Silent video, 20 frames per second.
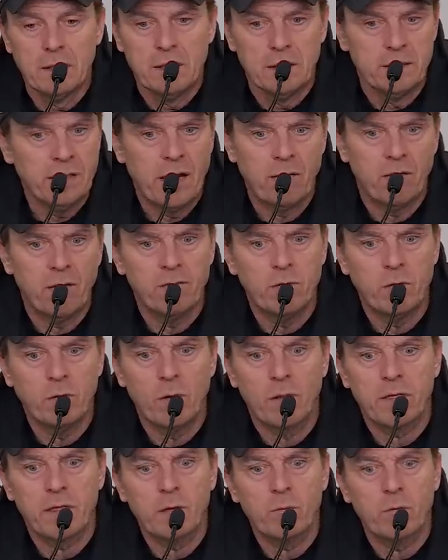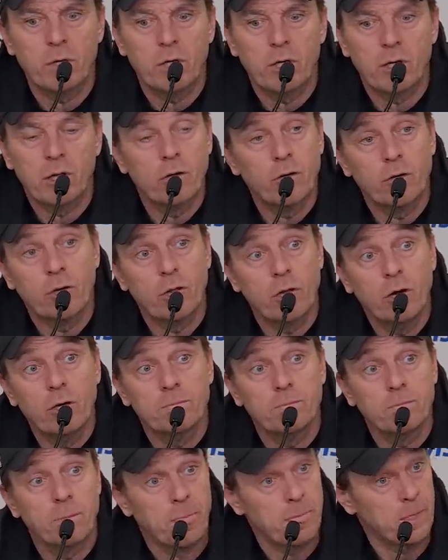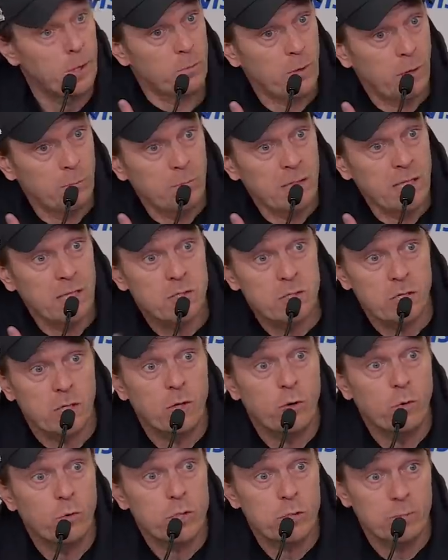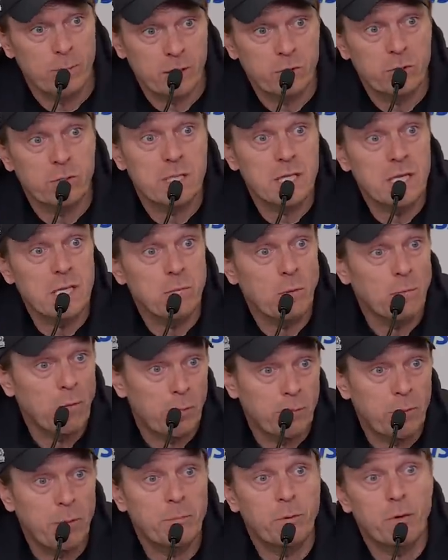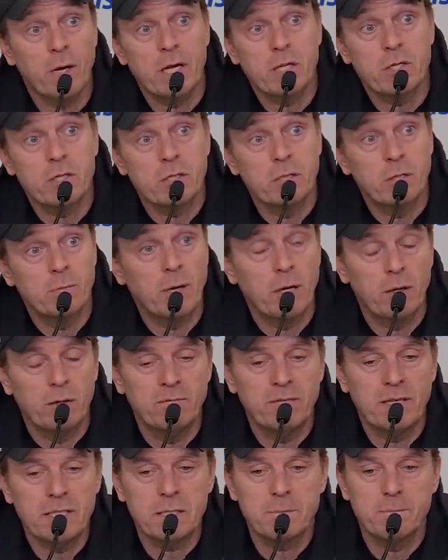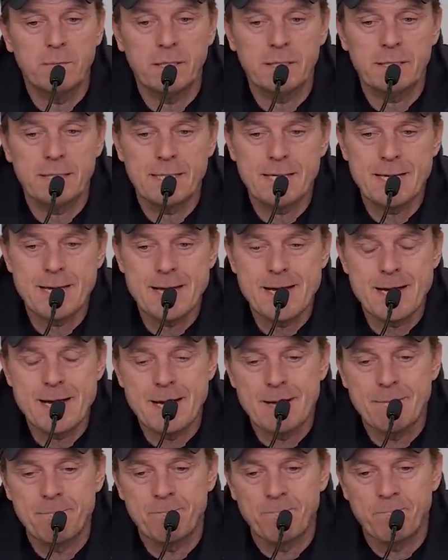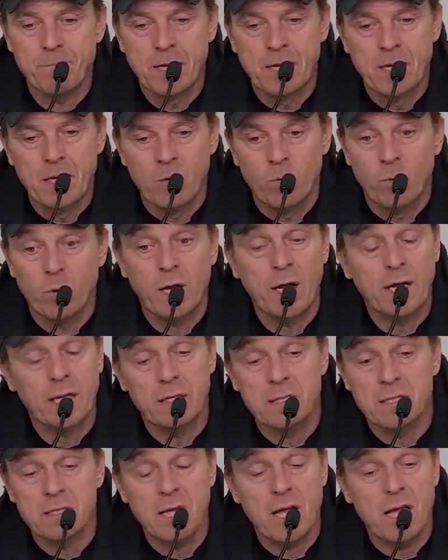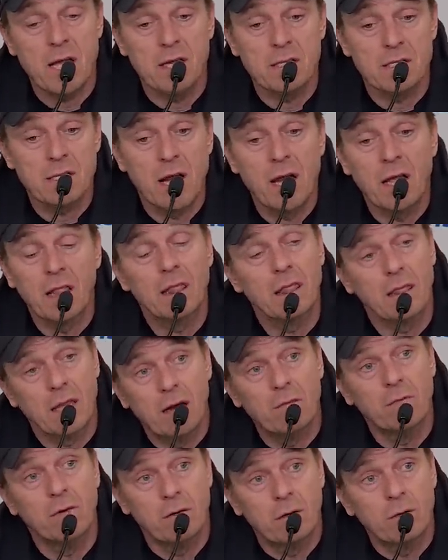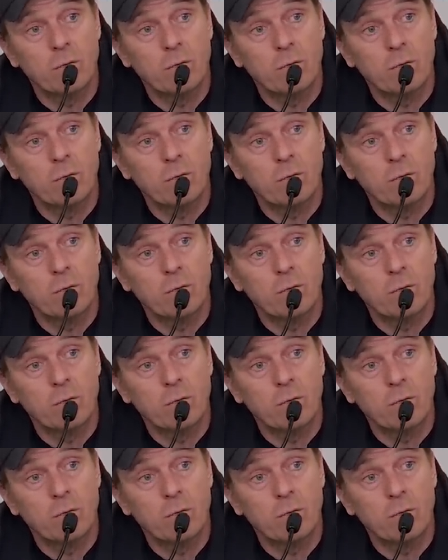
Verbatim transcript: And that review, I think we're going to learn a lot about me as a coach, about the team, about preparation, about investment. Um, what I can say is I love